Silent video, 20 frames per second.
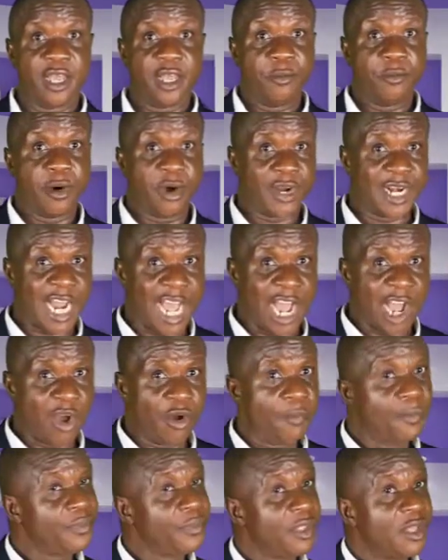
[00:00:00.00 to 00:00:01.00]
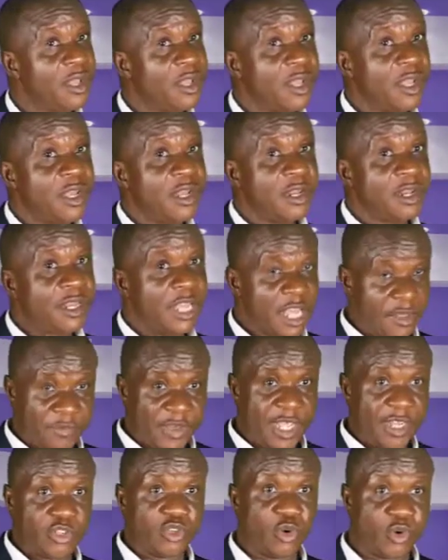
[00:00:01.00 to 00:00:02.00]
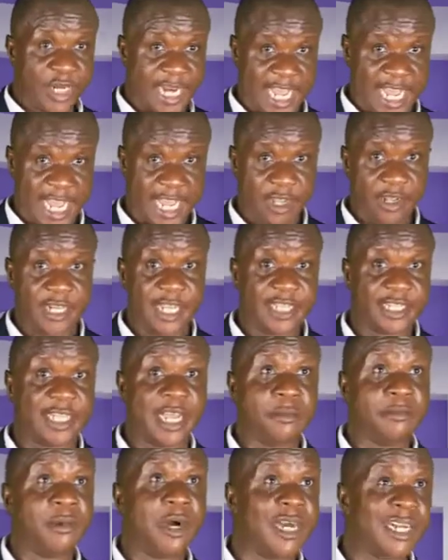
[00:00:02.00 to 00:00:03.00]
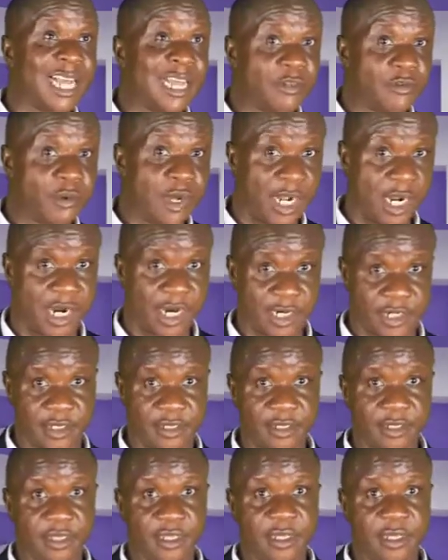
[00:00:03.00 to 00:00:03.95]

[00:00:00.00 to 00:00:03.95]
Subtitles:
But now, even today, this is a modern world.